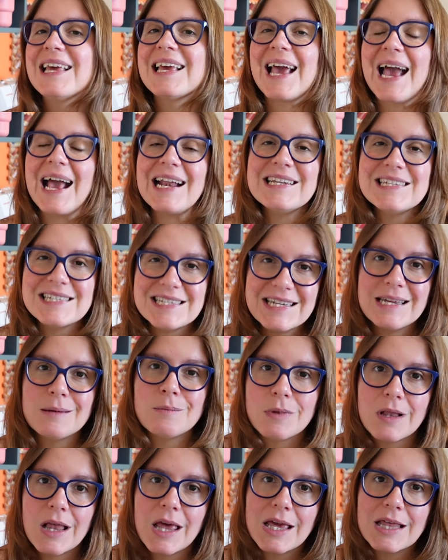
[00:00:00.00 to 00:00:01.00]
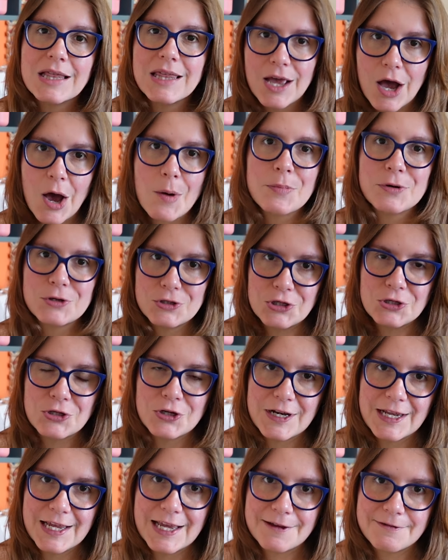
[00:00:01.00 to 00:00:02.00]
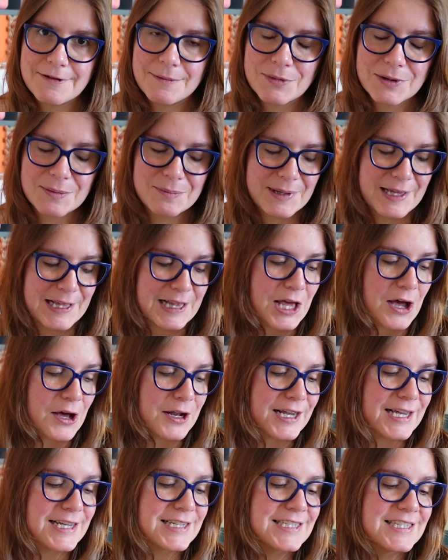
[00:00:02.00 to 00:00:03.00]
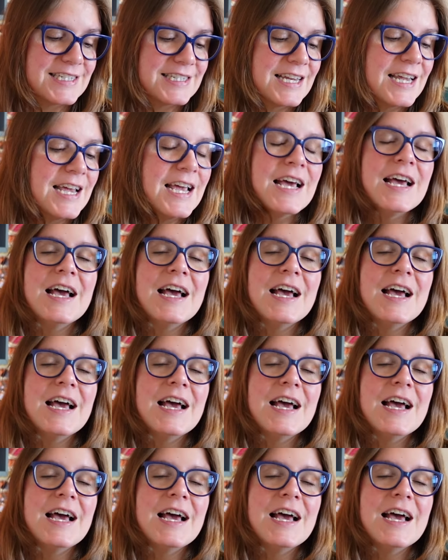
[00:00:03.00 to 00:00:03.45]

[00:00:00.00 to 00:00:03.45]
kind of seemed like the opportunity, if I'm completely honest.